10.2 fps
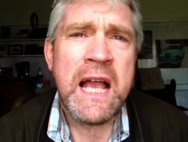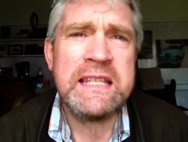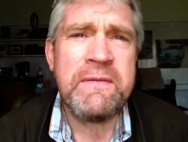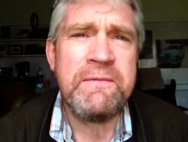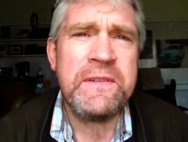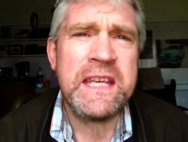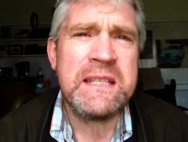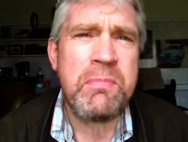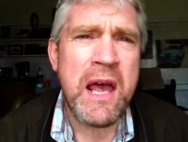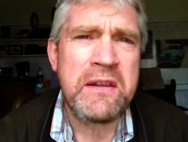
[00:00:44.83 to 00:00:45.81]
as if
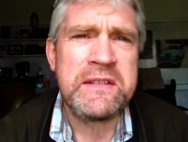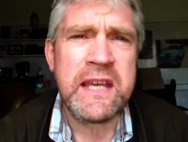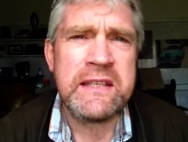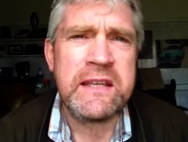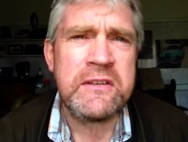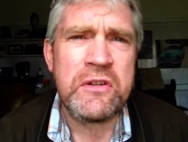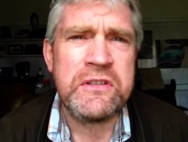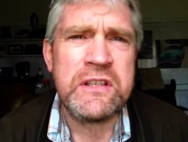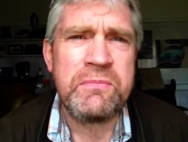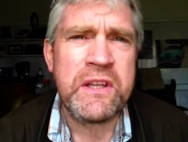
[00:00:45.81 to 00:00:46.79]
these parasites had
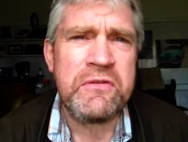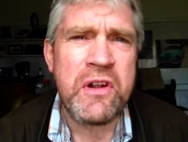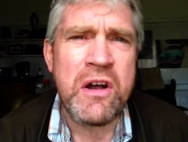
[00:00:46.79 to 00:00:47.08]
done something